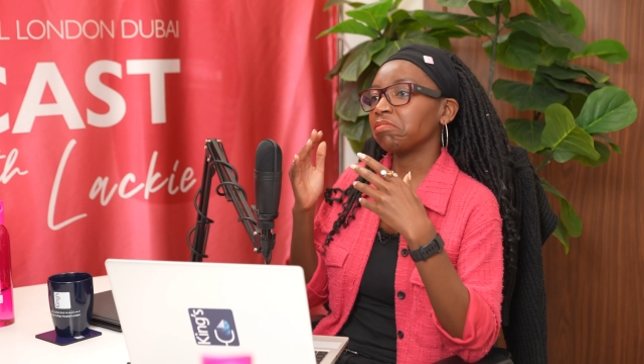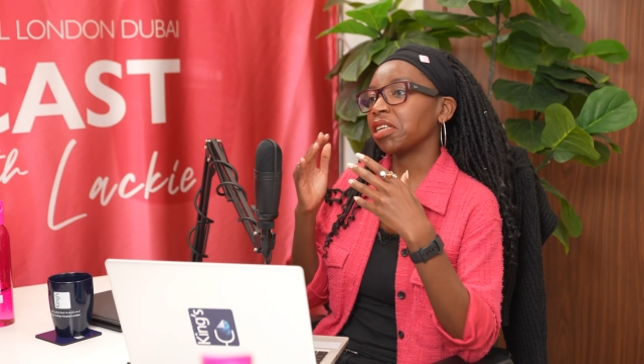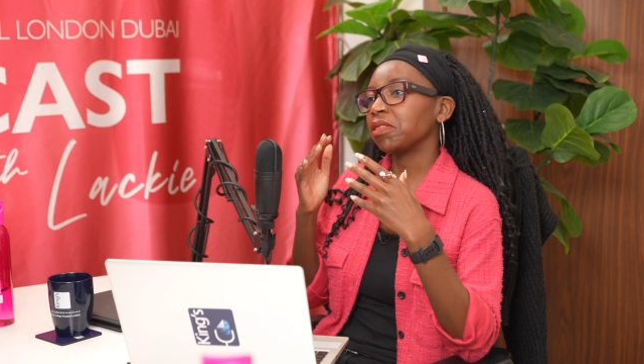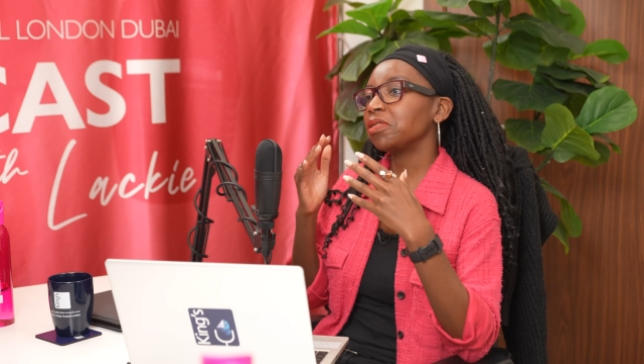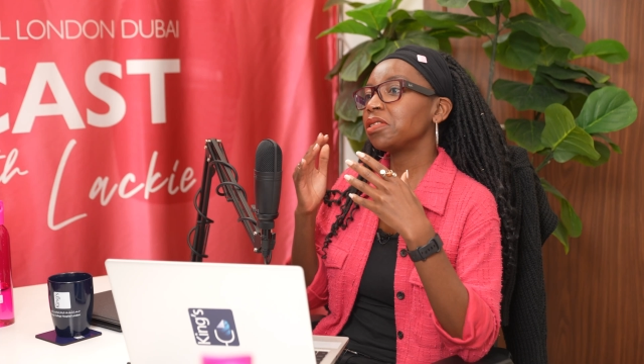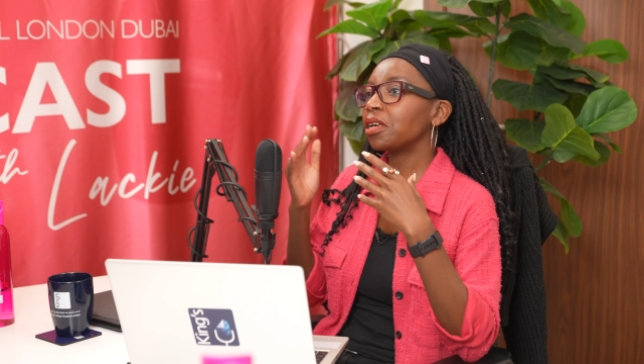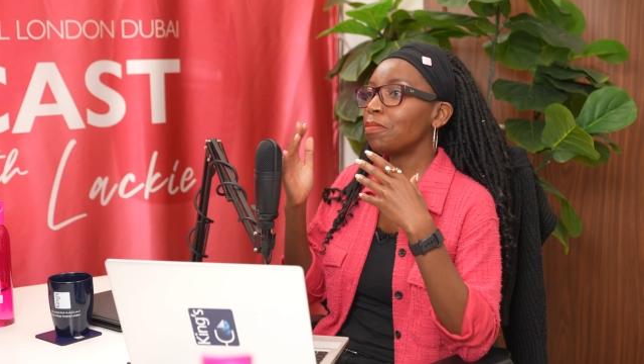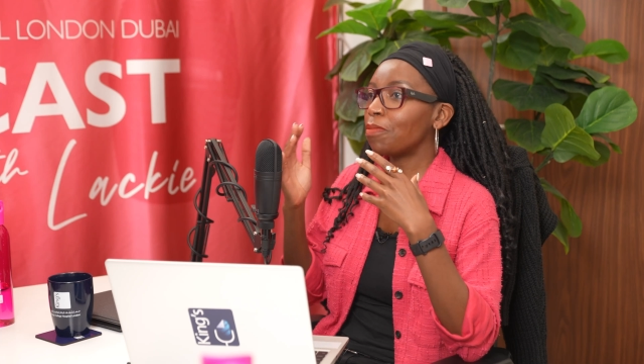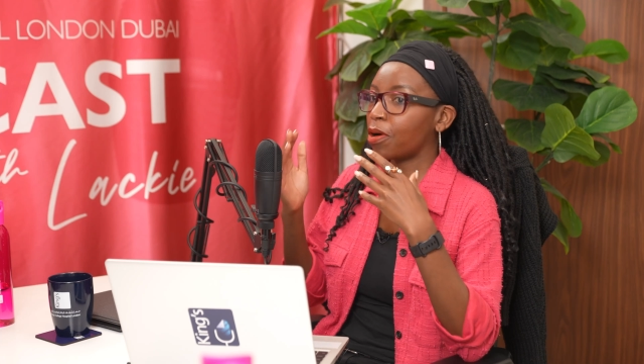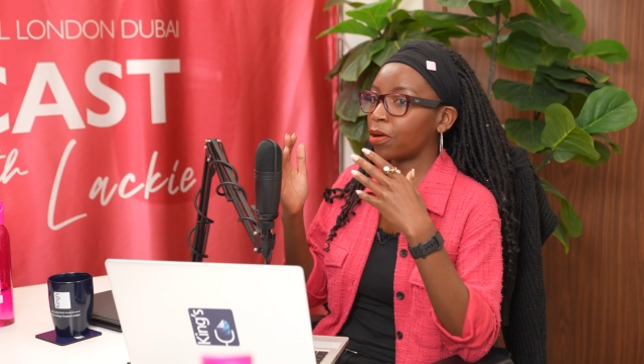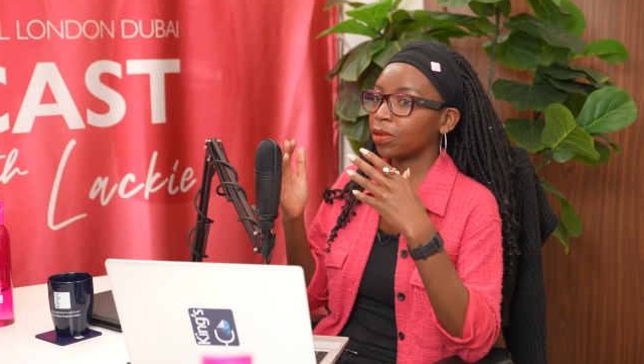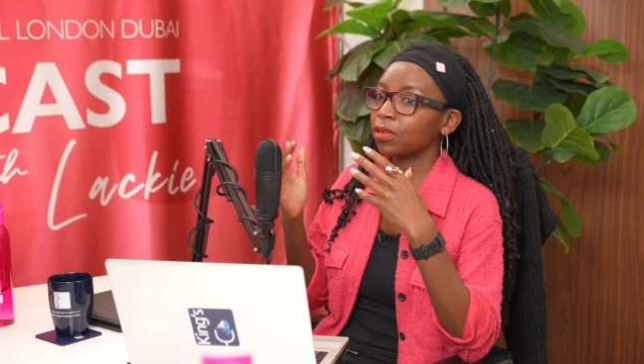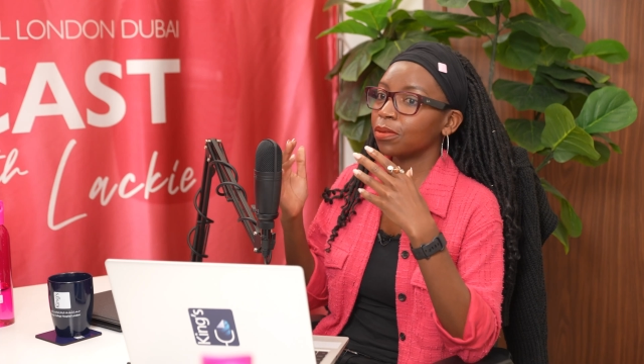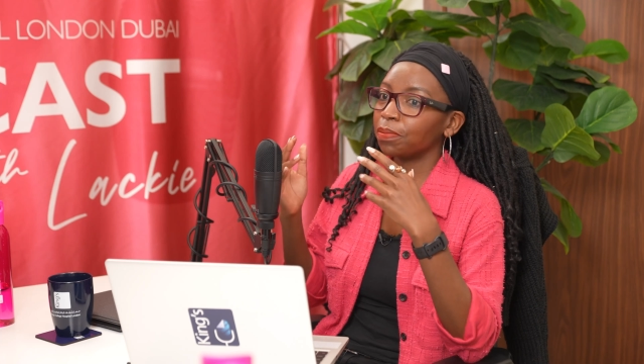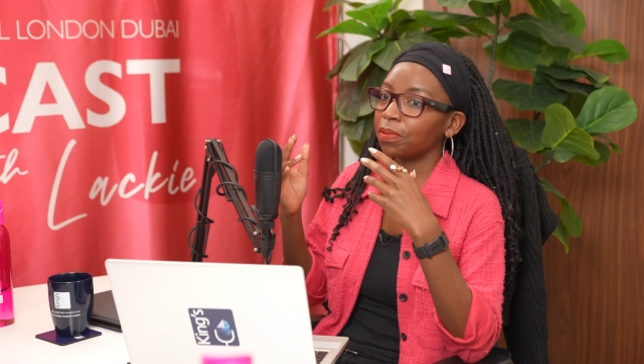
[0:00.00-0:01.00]
I wouldn't say
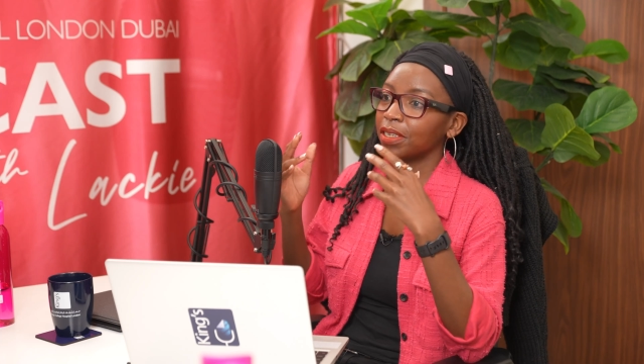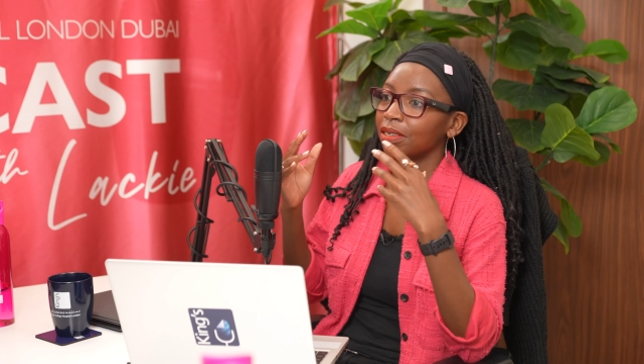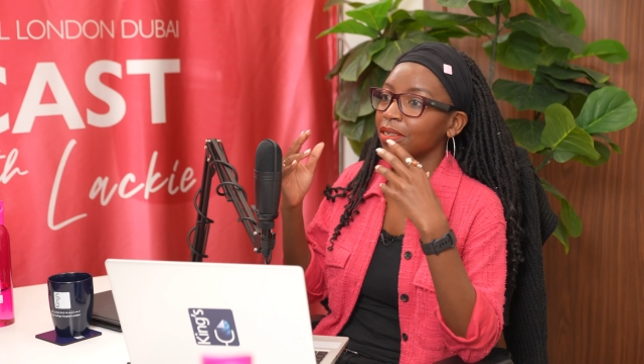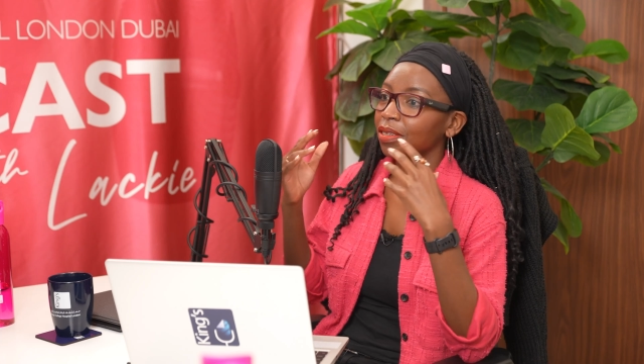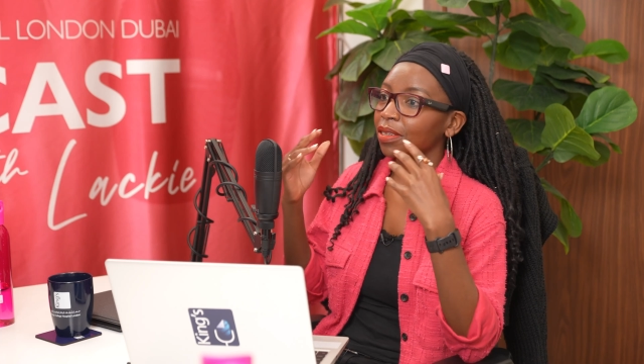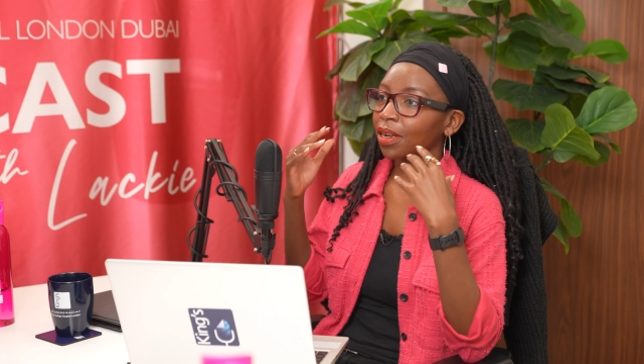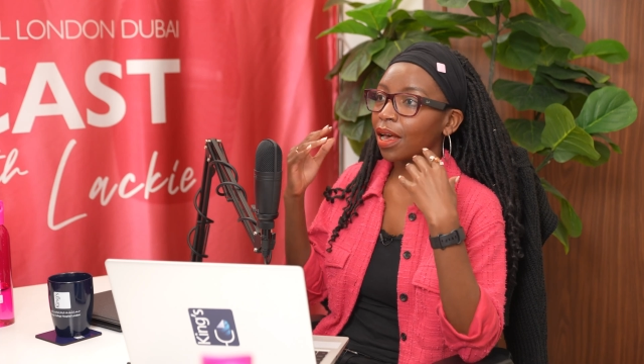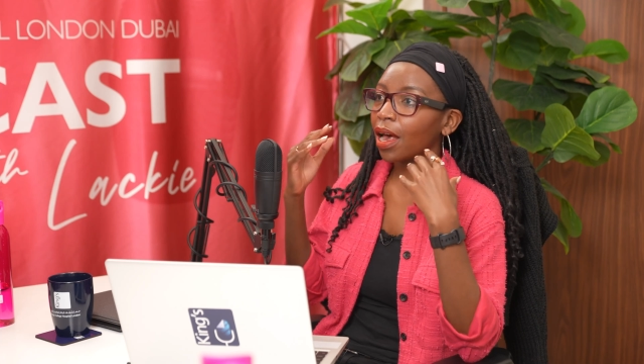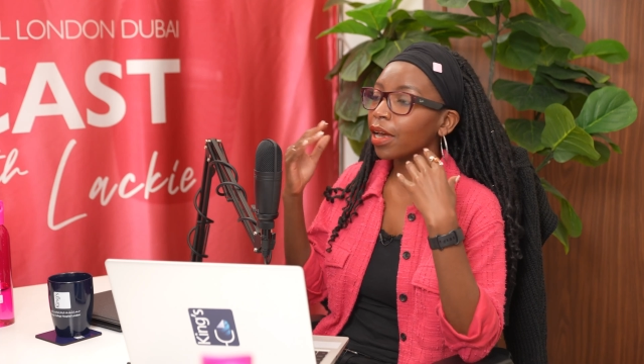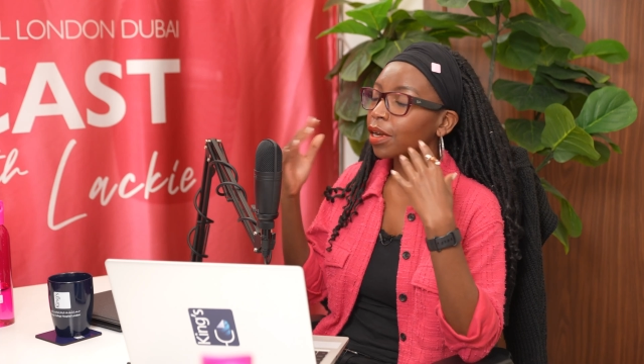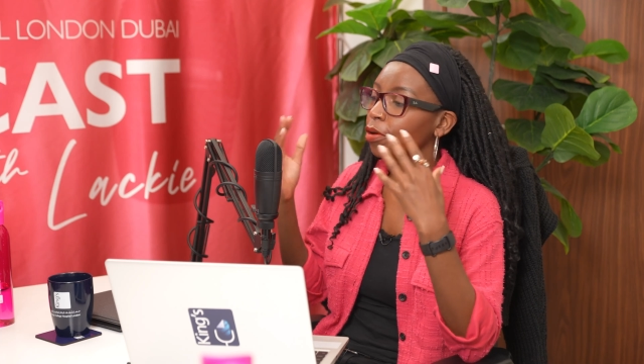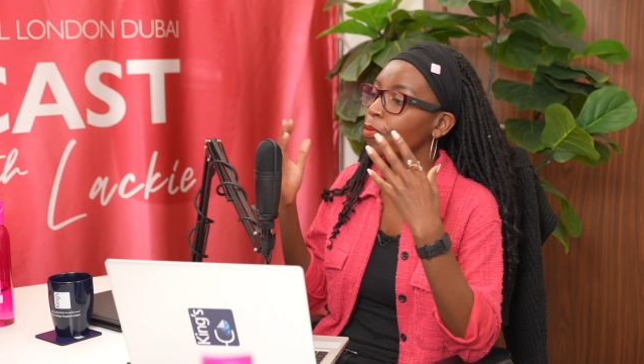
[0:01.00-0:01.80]
most, but I